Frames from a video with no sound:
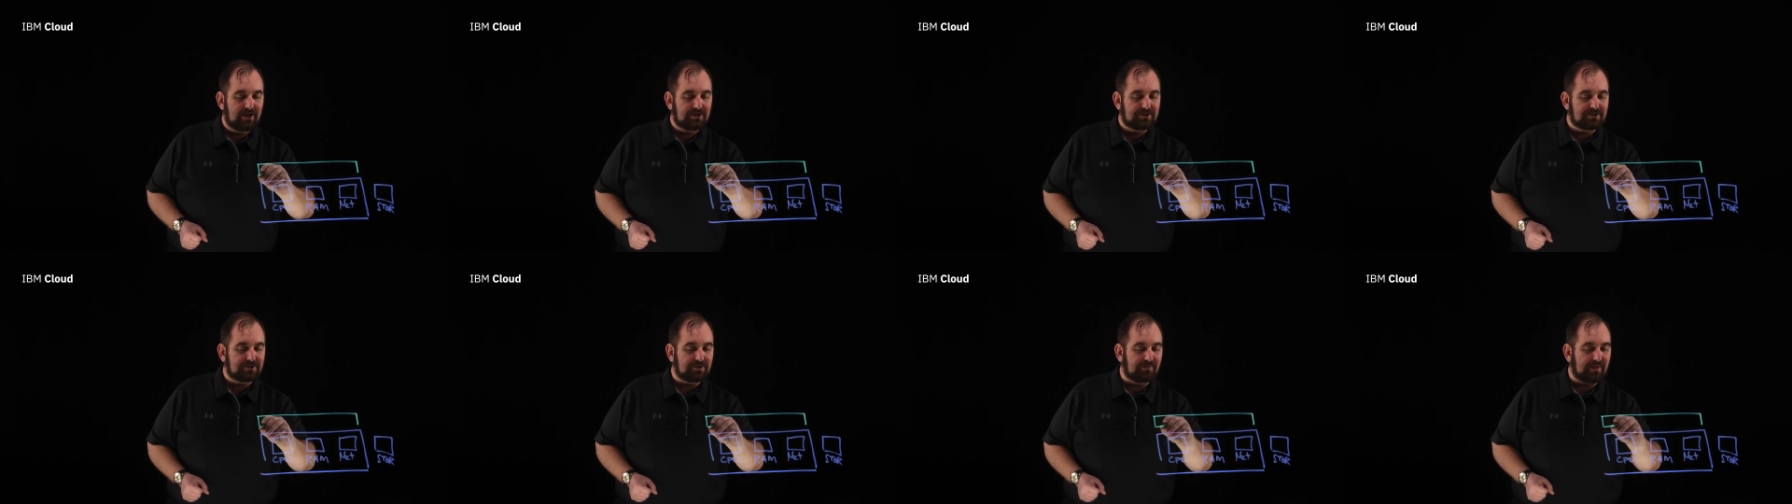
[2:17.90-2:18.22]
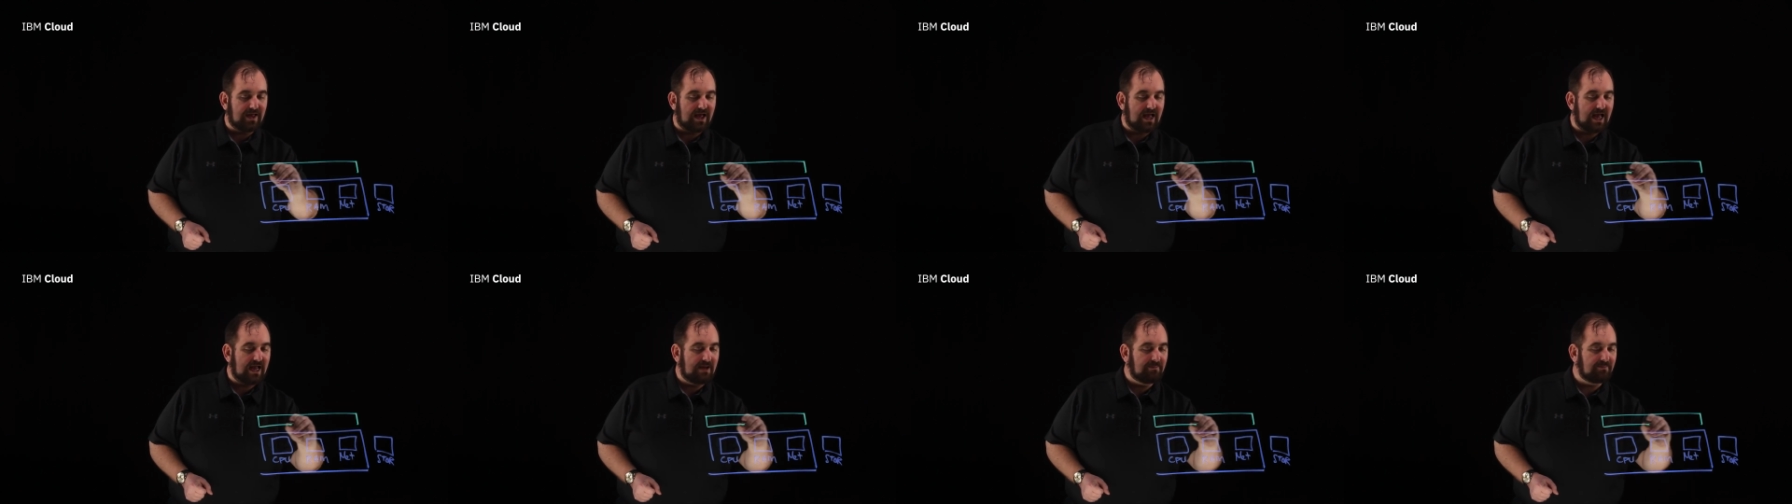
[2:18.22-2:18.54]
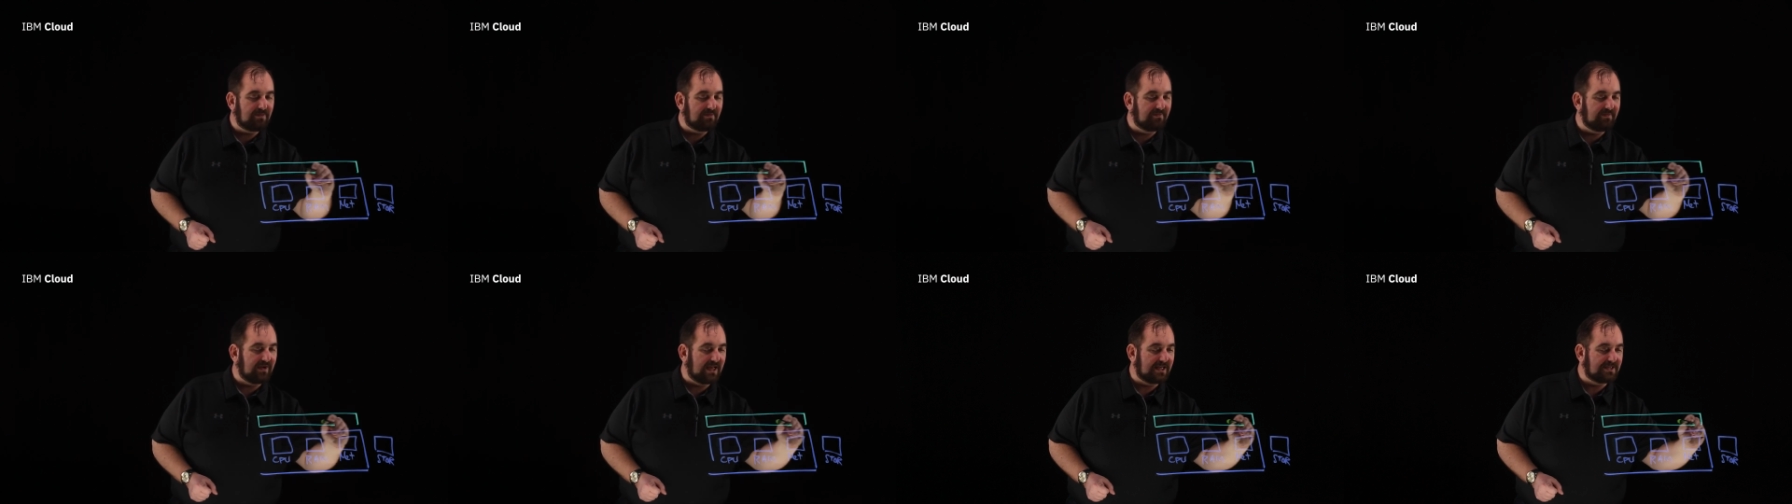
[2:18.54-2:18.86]
So the
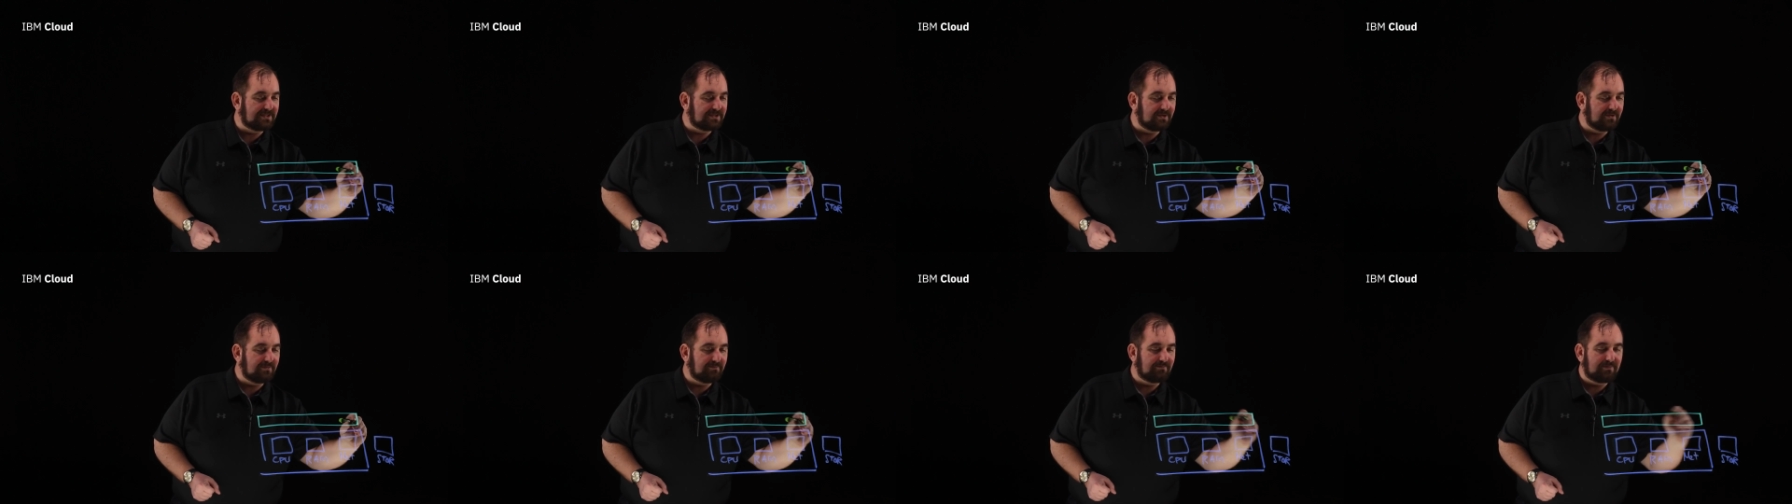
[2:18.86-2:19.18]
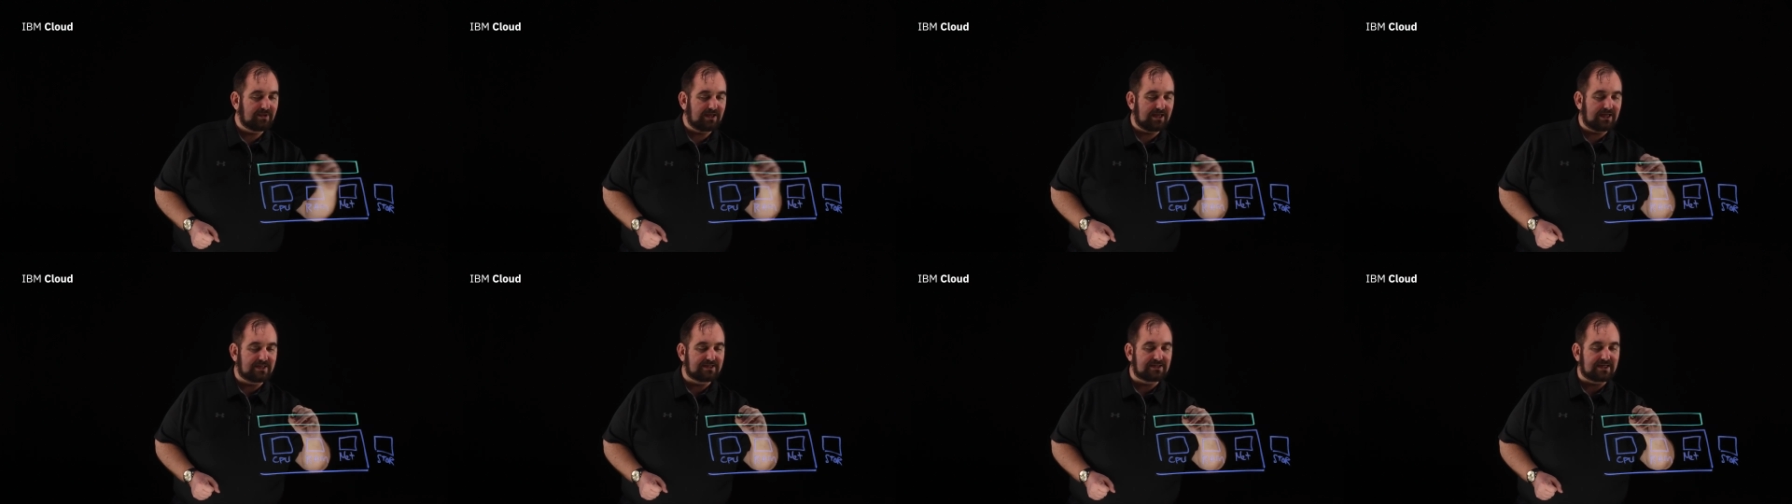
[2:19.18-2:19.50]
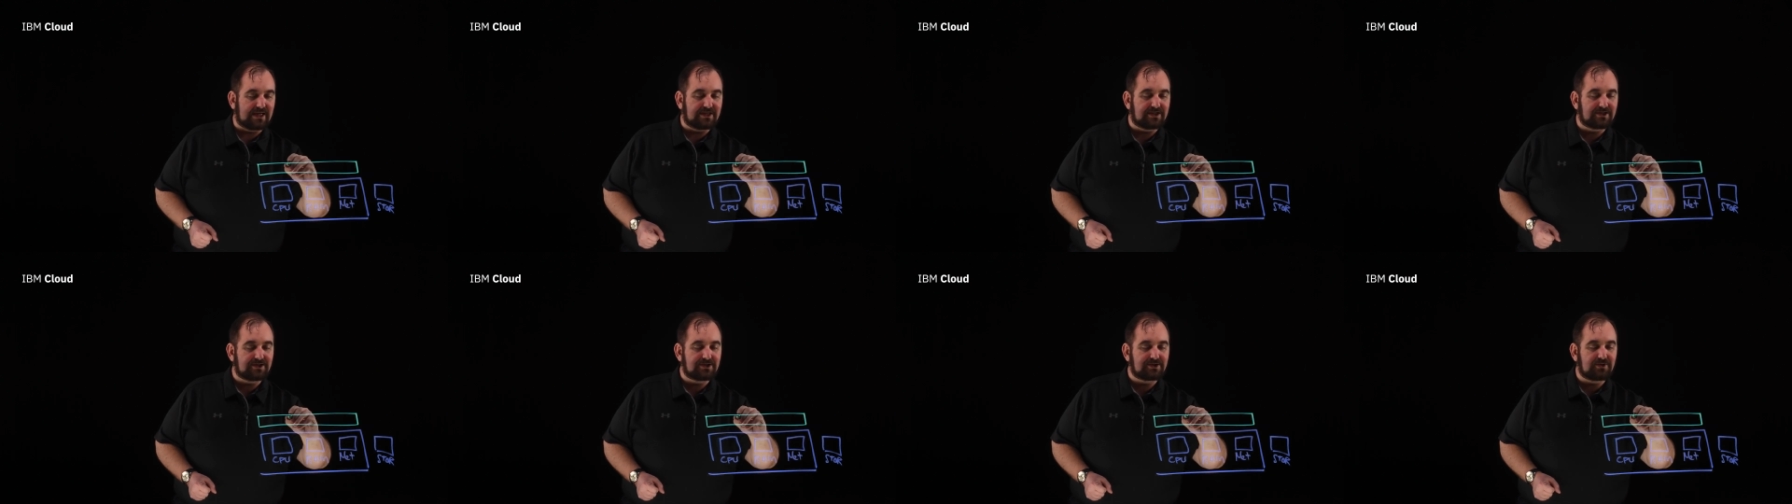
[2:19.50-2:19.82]
hypervisor is
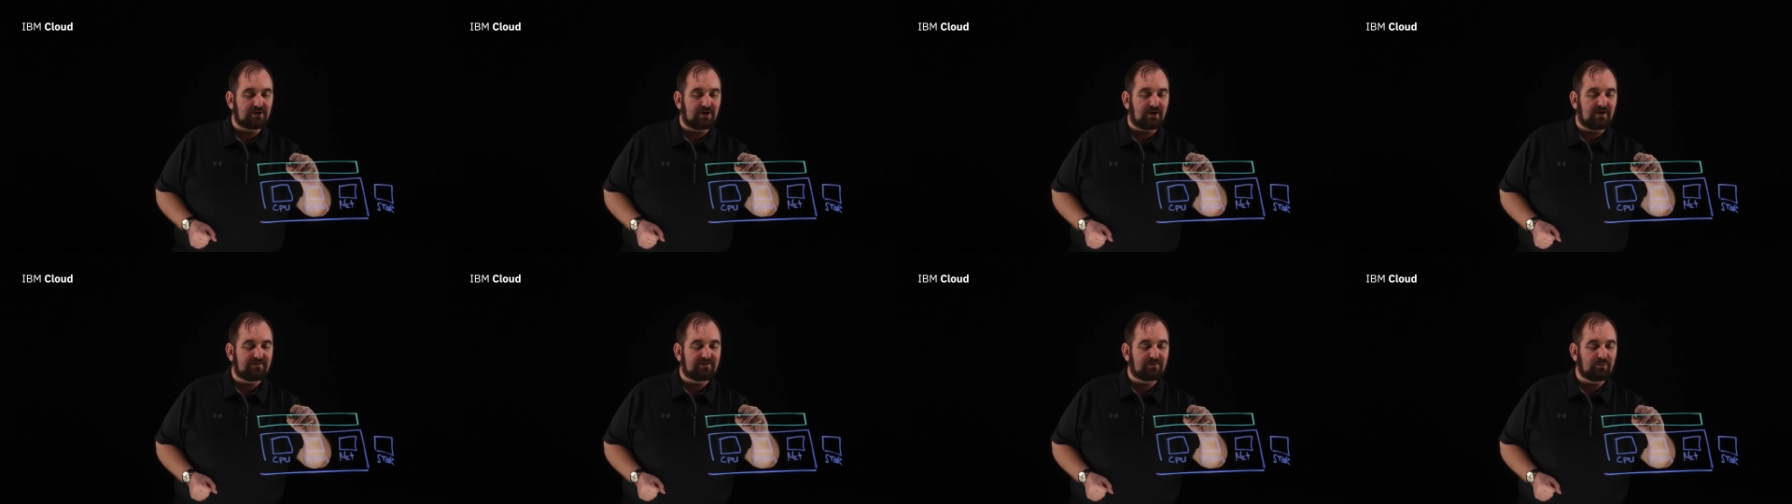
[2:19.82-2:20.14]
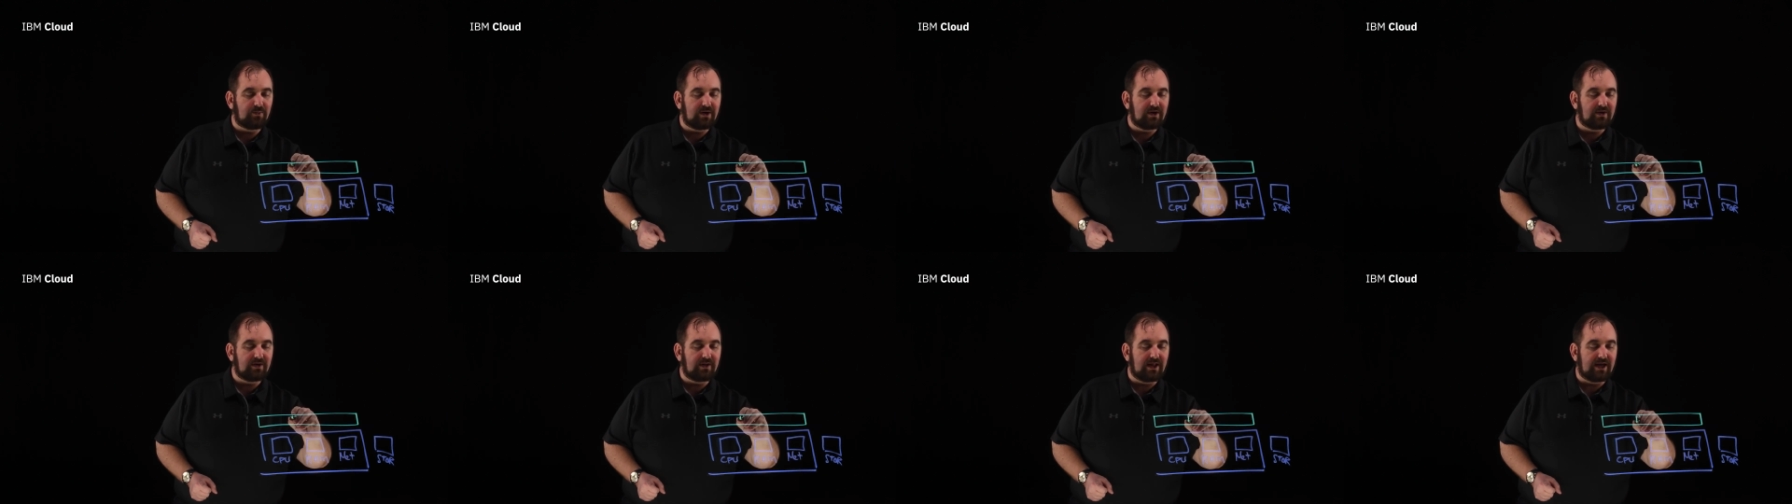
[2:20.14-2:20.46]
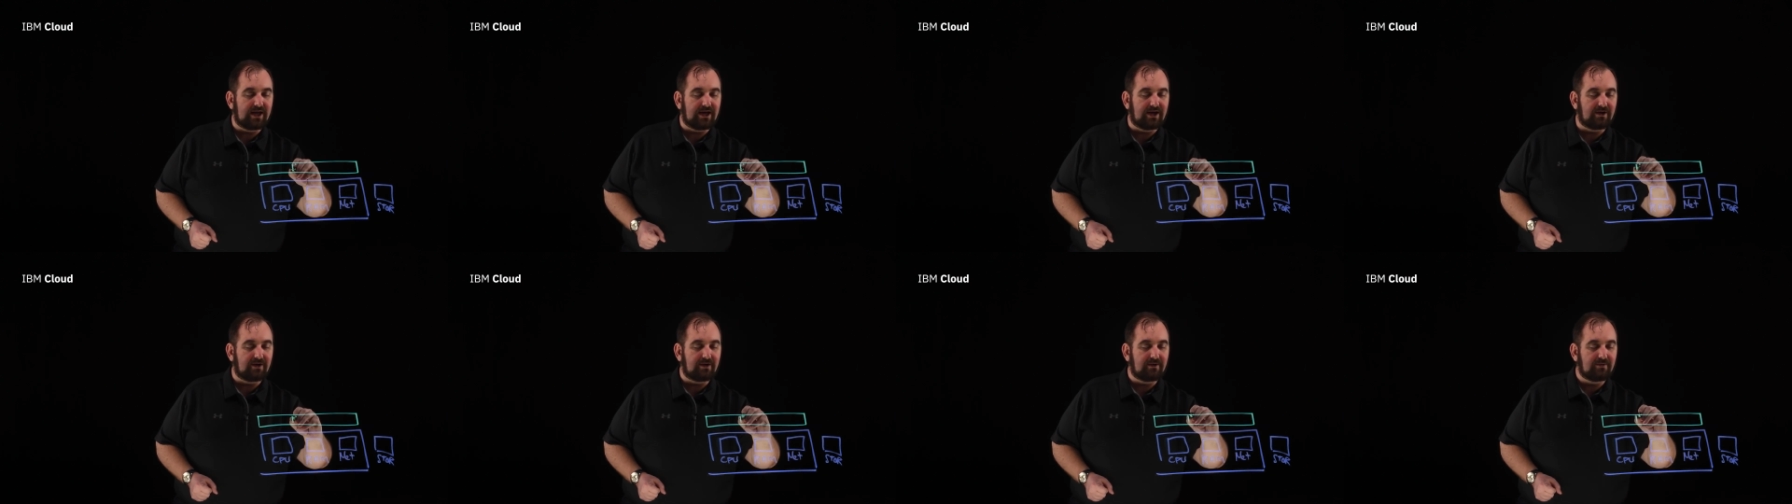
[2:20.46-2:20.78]
a software
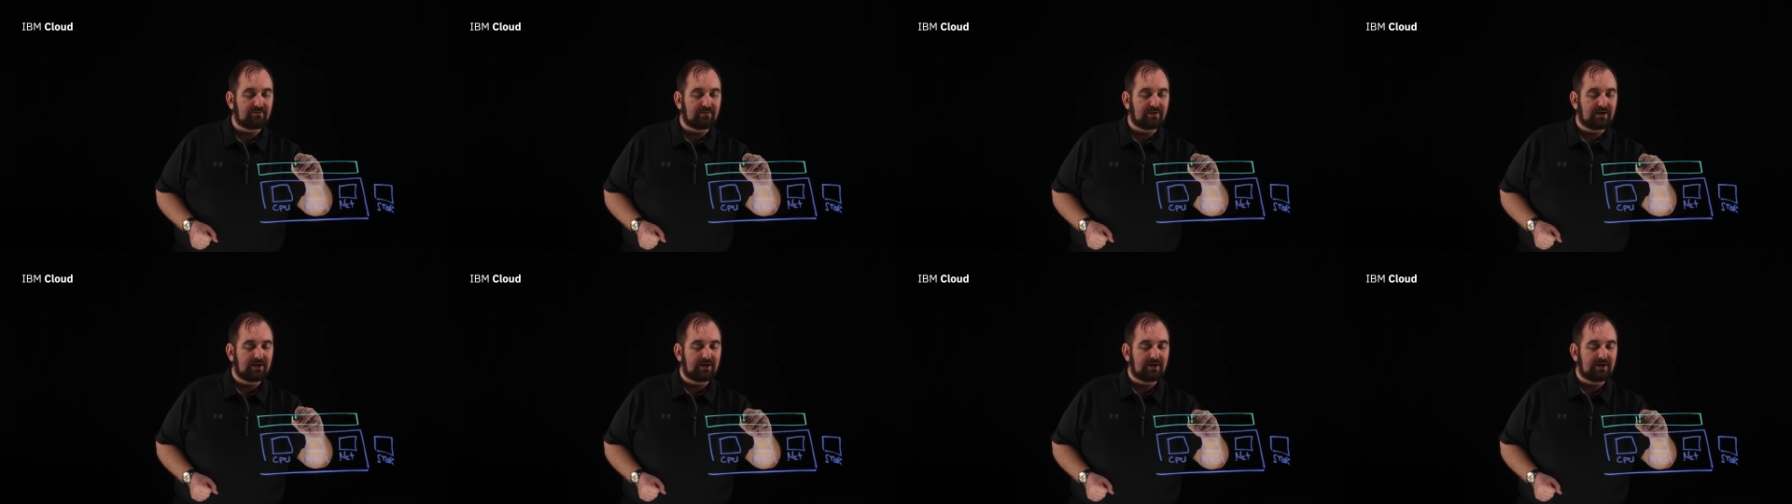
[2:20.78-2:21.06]
layer